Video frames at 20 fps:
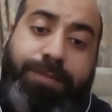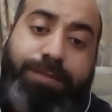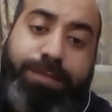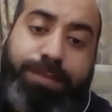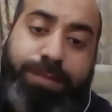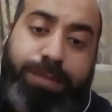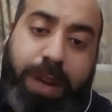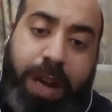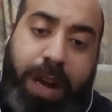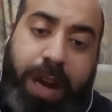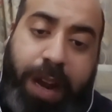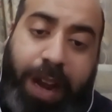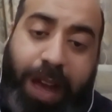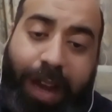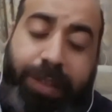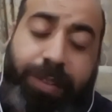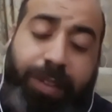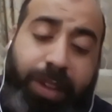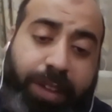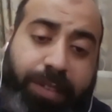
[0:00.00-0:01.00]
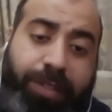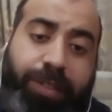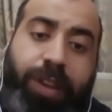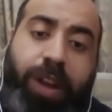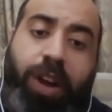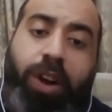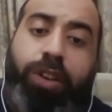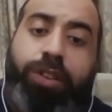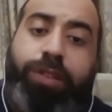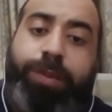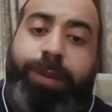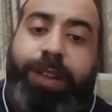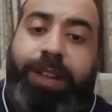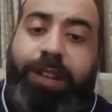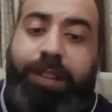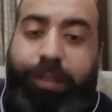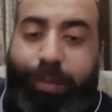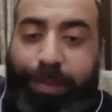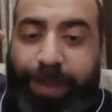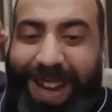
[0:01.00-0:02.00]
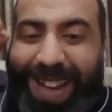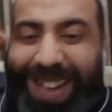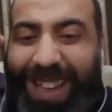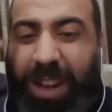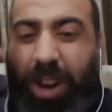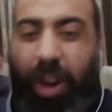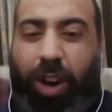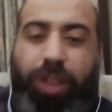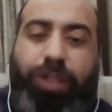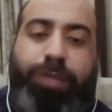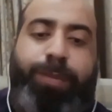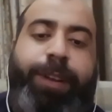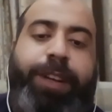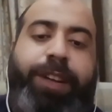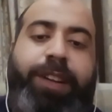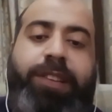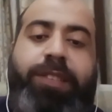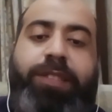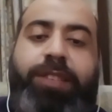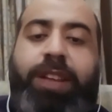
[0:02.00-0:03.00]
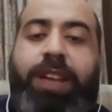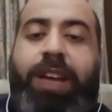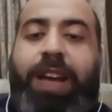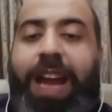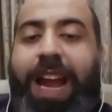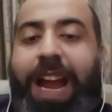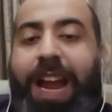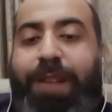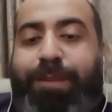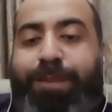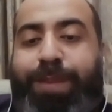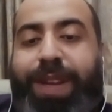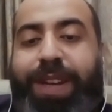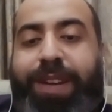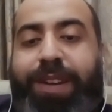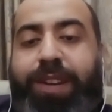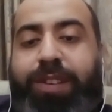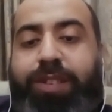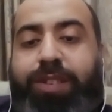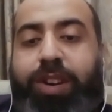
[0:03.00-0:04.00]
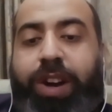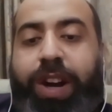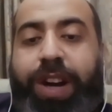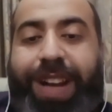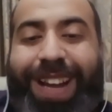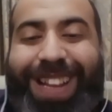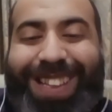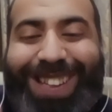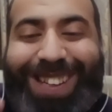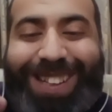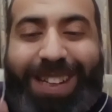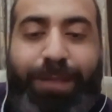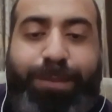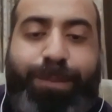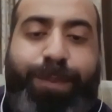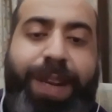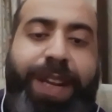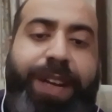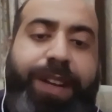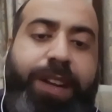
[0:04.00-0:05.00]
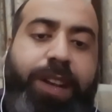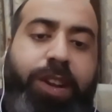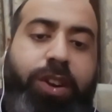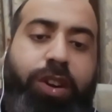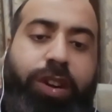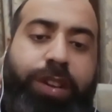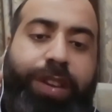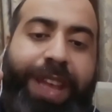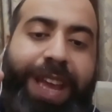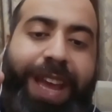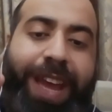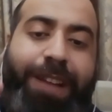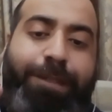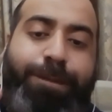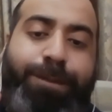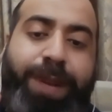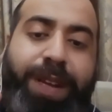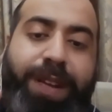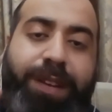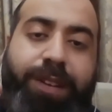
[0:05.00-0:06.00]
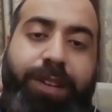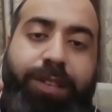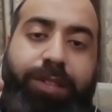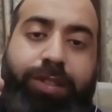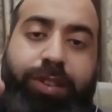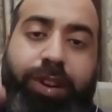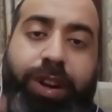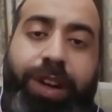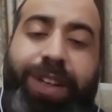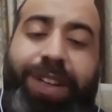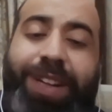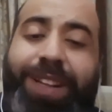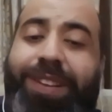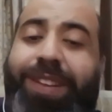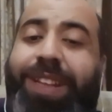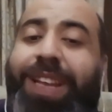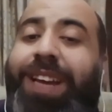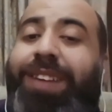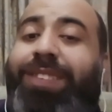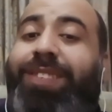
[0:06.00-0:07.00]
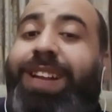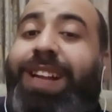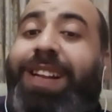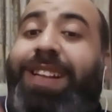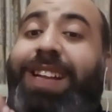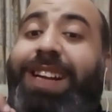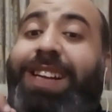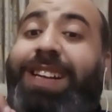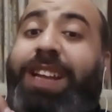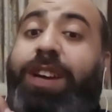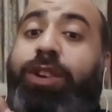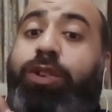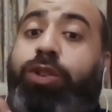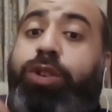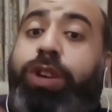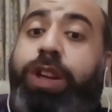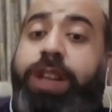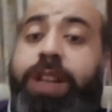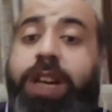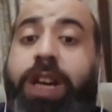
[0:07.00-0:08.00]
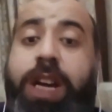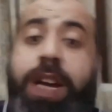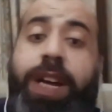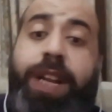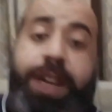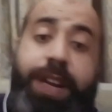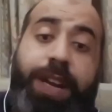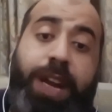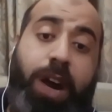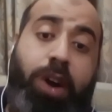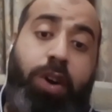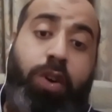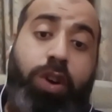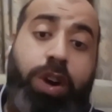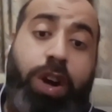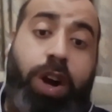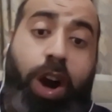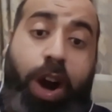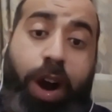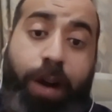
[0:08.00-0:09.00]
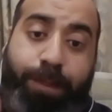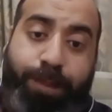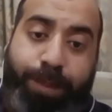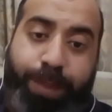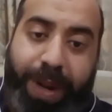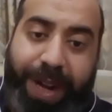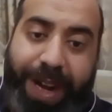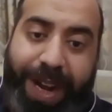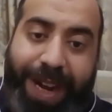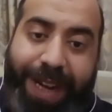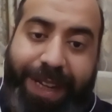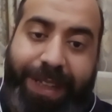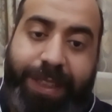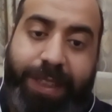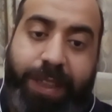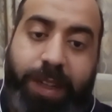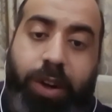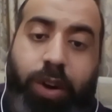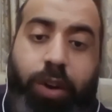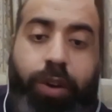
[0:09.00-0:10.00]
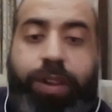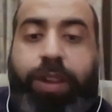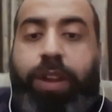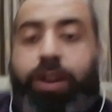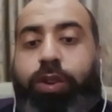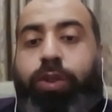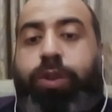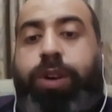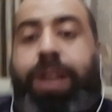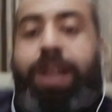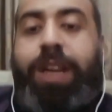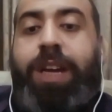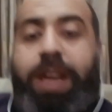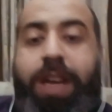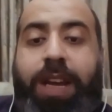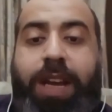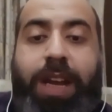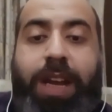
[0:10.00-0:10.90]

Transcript: Aqsa hospitals, many hospitals have been destroyed, either completely or they have been destroyed till the extent that they couldn't now operate, or they couldn't